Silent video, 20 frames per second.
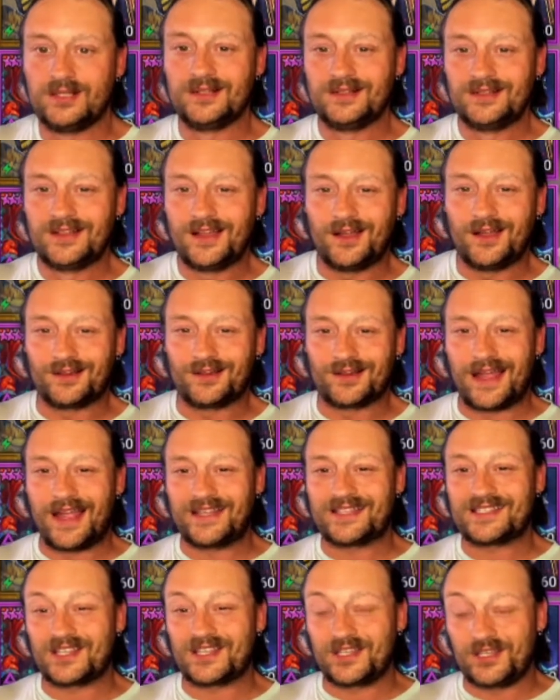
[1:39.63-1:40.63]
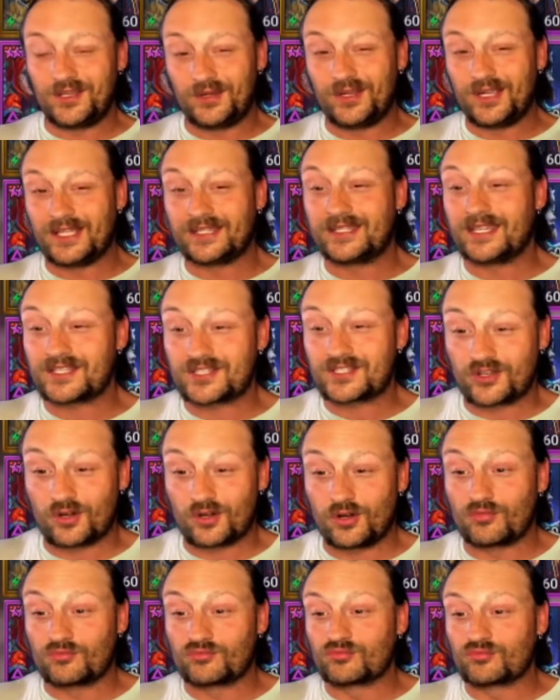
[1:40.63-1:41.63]
All right, so you can get this
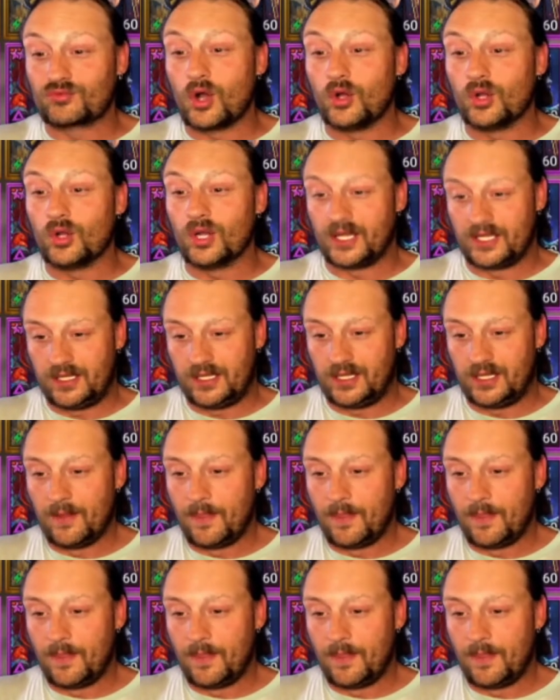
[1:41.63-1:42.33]
girl rolling.